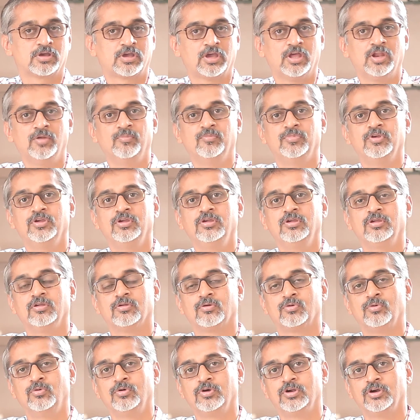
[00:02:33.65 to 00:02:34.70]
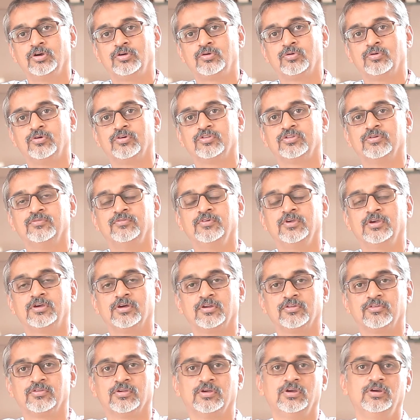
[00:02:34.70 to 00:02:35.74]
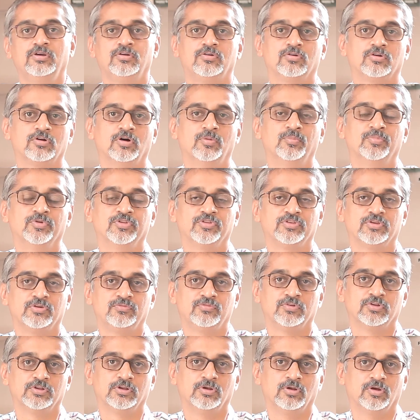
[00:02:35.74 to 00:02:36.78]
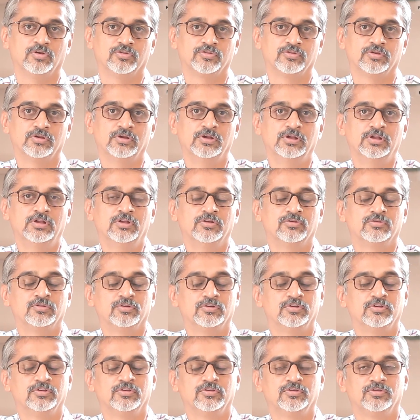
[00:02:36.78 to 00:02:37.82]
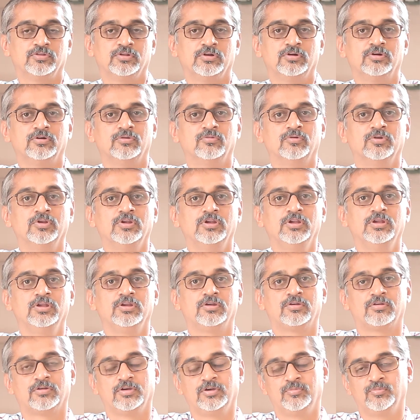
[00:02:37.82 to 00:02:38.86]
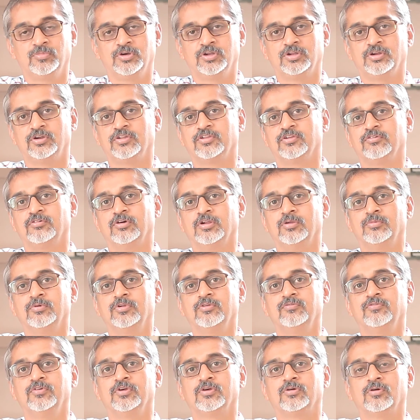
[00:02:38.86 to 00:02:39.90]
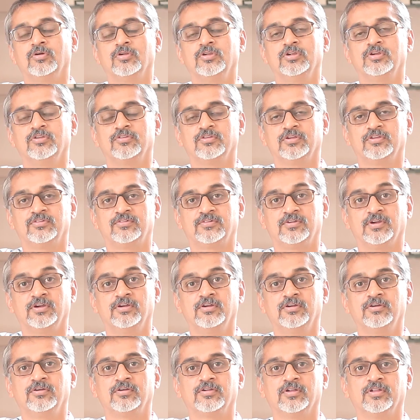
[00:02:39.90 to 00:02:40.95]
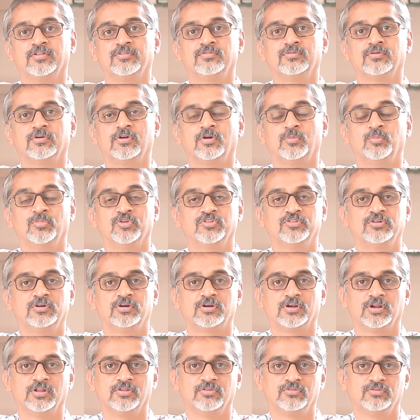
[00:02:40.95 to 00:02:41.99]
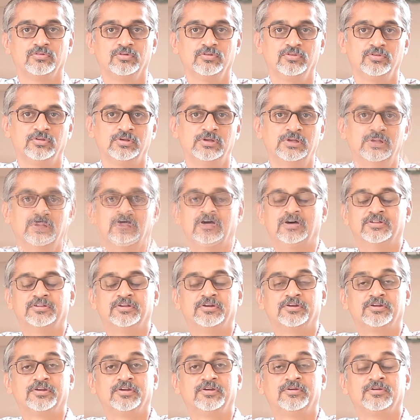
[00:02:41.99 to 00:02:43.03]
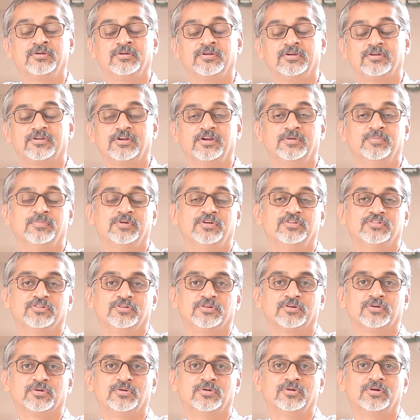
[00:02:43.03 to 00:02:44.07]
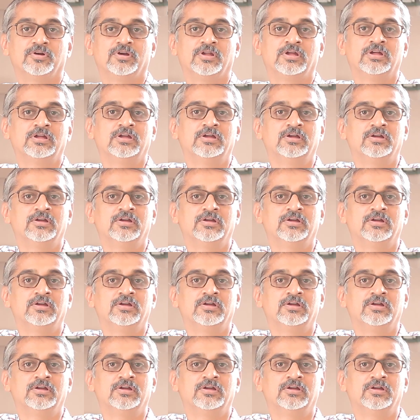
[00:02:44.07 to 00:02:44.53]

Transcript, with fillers: can be routed towards the weaker side to compensate for the loss. So, this is the only treatment that is available. We call this as tendon transfer or muscle transfers. Other treat treatments include